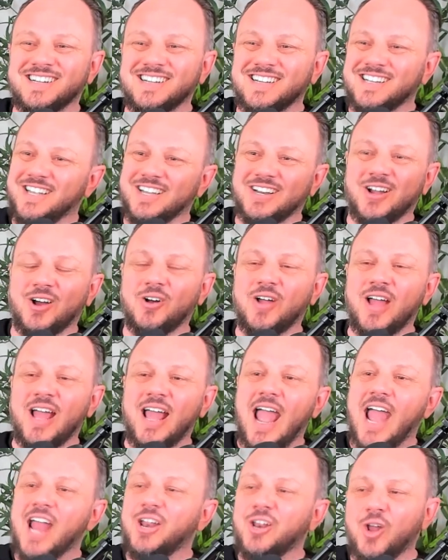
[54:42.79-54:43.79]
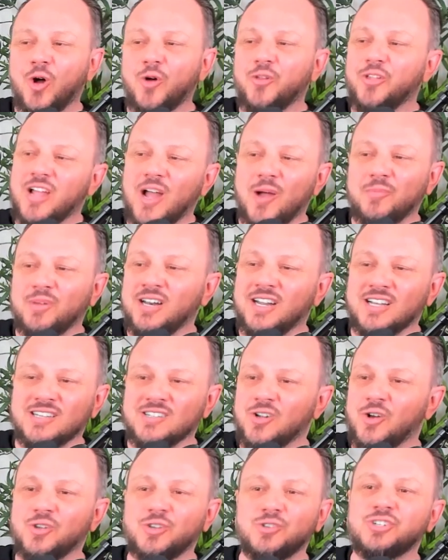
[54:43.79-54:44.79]
yes. You know, and know the company
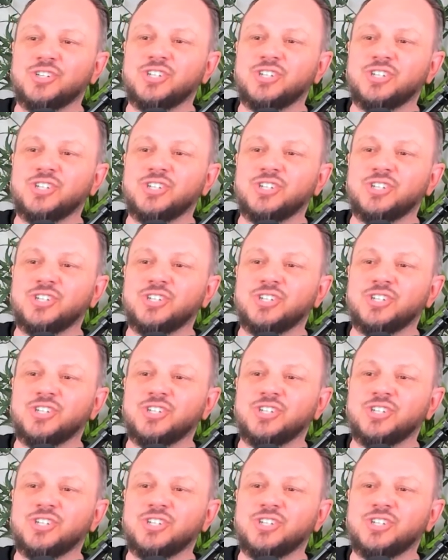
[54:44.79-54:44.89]
doesn't owe you